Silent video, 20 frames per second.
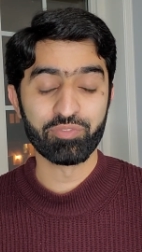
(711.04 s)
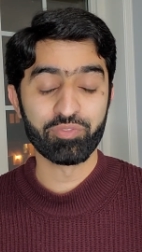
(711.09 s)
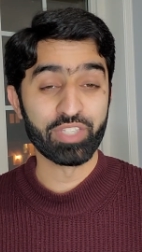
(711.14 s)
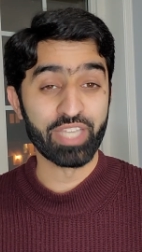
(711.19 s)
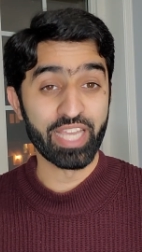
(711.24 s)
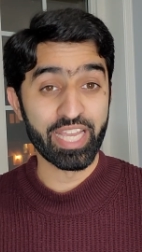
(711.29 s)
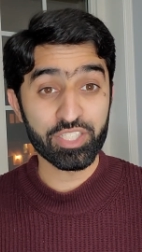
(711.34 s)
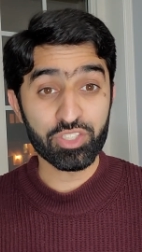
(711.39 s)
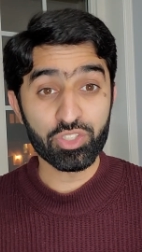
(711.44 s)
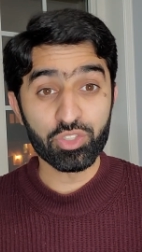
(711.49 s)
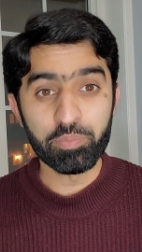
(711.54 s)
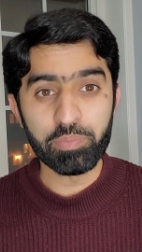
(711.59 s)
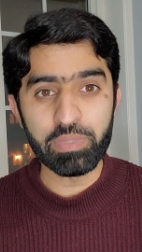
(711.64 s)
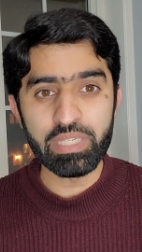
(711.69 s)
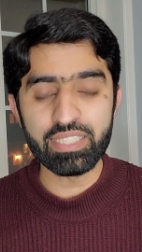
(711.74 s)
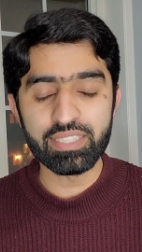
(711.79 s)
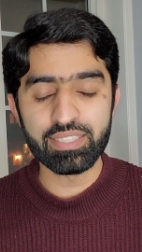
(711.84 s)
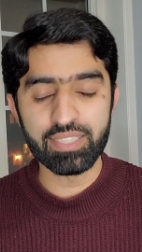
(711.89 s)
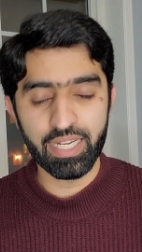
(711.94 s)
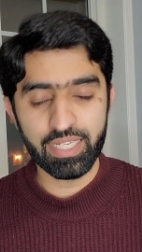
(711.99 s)
the the
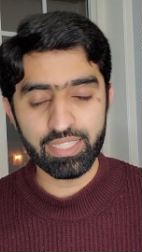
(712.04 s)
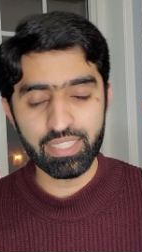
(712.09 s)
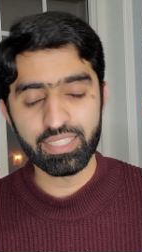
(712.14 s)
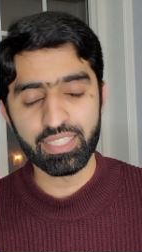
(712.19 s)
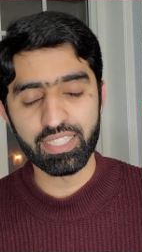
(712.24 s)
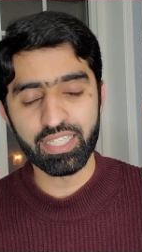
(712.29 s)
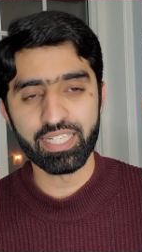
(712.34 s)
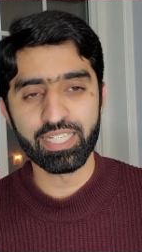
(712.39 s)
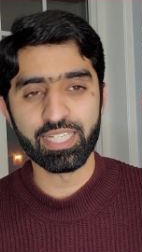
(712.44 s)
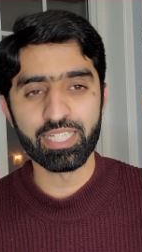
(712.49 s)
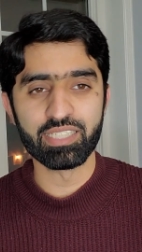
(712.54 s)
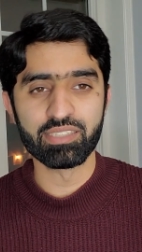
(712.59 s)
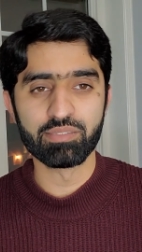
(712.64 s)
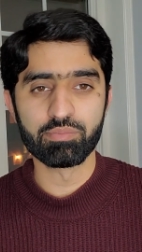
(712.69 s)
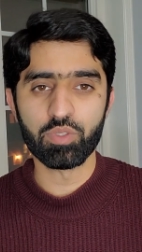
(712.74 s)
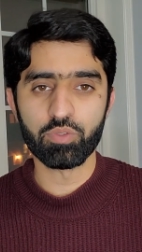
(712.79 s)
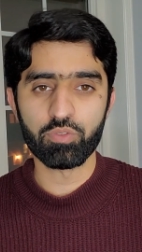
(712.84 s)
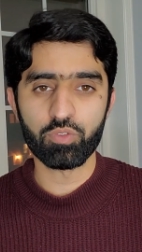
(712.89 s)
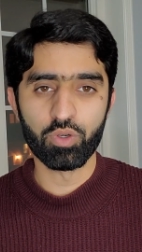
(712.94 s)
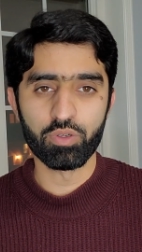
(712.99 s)
SOPs that are there in
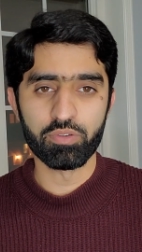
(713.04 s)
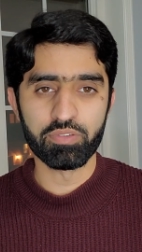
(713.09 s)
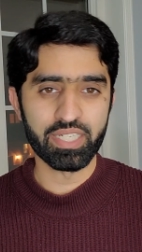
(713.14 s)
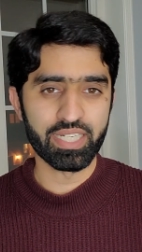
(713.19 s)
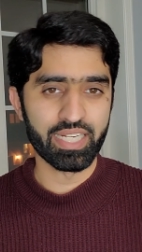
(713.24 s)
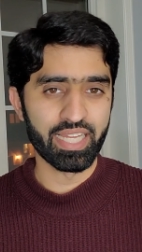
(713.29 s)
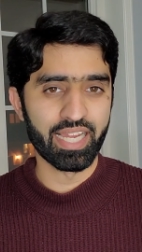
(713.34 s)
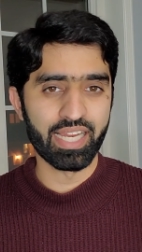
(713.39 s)
terms of COVID